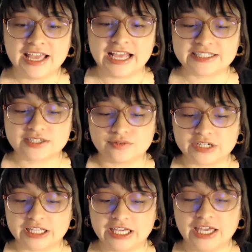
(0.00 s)
It's a
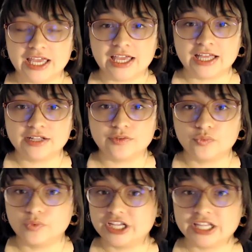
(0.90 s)
really
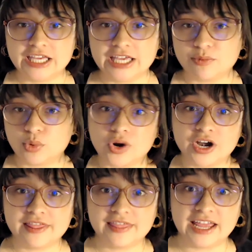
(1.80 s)
really
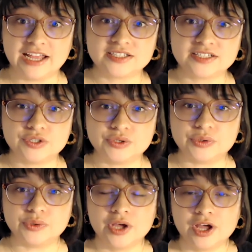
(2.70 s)
important thing
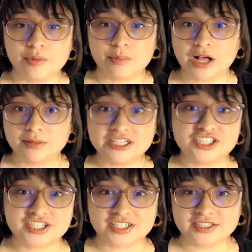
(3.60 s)
to
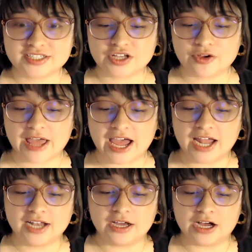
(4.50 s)
publish so
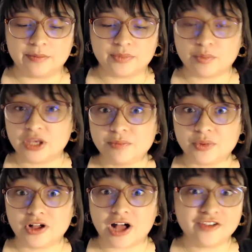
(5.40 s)
that the
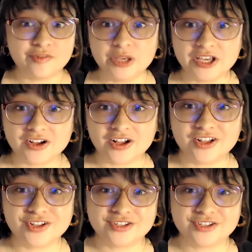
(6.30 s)
people of
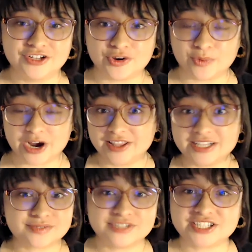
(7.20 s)
Bicol, where
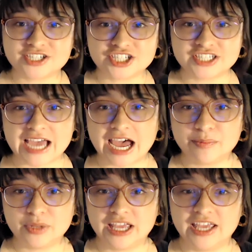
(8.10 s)
this research is
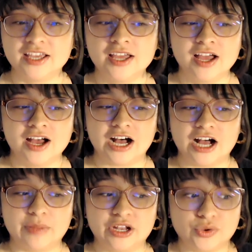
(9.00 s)
happening
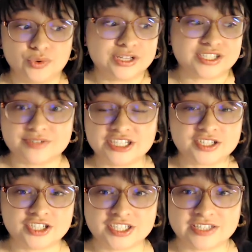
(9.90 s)
and who this
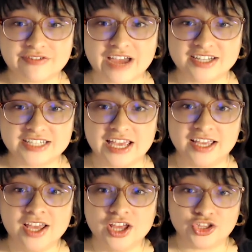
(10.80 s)
research is affecting,
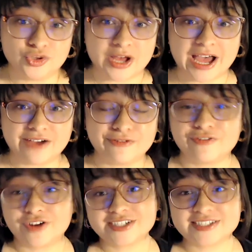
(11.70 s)
you will have
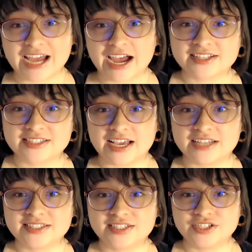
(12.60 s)
first
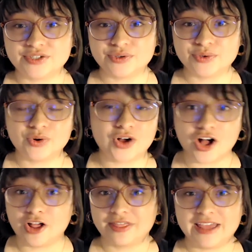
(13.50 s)
access to
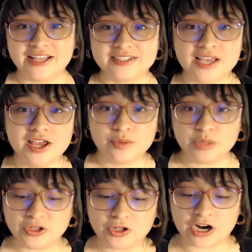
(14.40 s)
all things
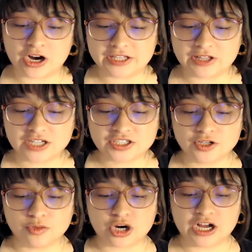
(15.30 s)
Bicol
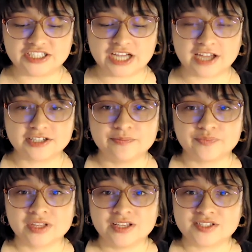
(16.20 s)
Archaeological Project.
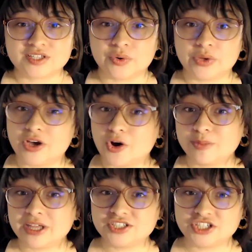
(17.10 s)
So we hope
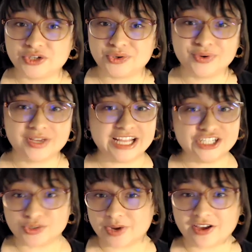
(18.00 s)
that you
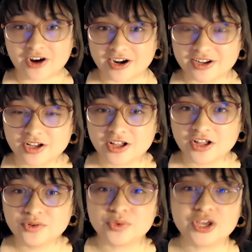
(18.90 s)
enjoy the
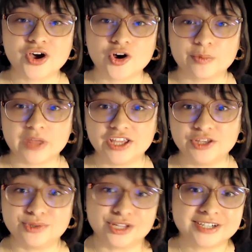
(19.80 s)
article. We hope that
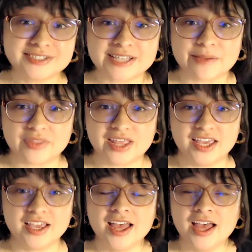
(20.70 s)
you learn
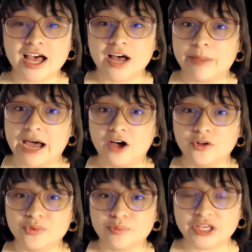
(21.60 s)
something
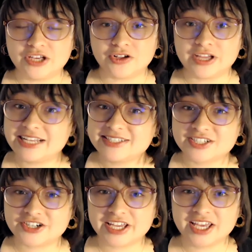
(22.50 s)
about Bicol
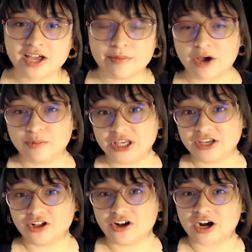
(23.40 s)
history, about
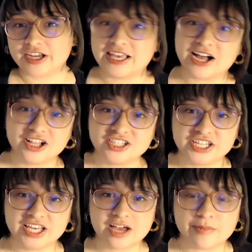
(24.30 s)
Bicol
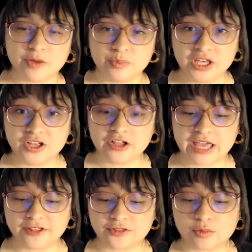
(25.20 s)
archaeology, about Bicol
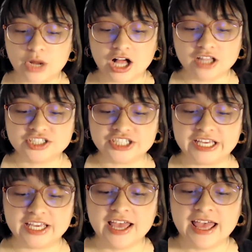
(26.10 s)

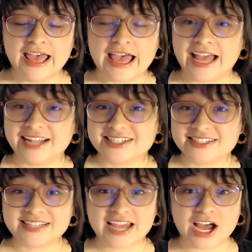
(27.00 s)
anthropology. And to
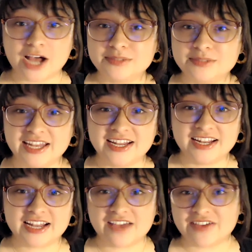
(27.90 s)
stay updated
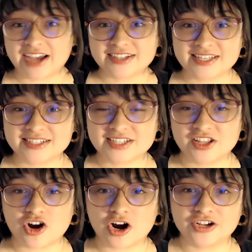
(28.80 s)
and have access to
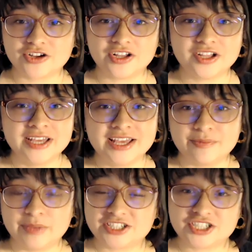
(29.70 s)
the article,
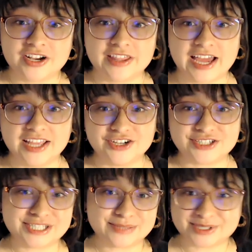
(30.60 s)
make sure that you're
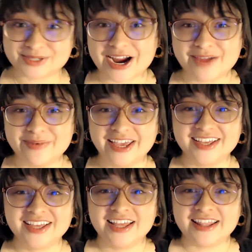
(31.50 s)

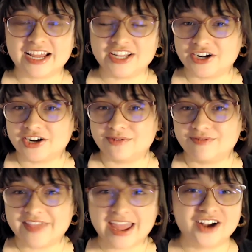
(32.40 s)
subscribing, that you're
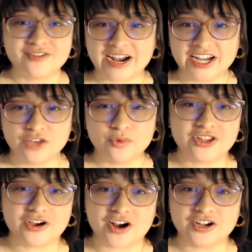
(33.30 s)
there and ready when
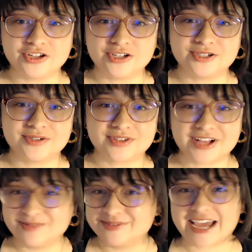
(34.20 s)
the article
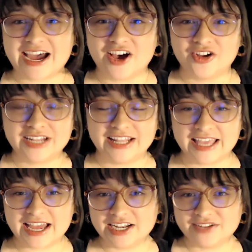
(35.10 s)
comes out in
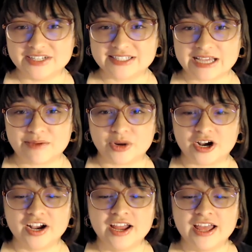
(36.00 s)
the end of December.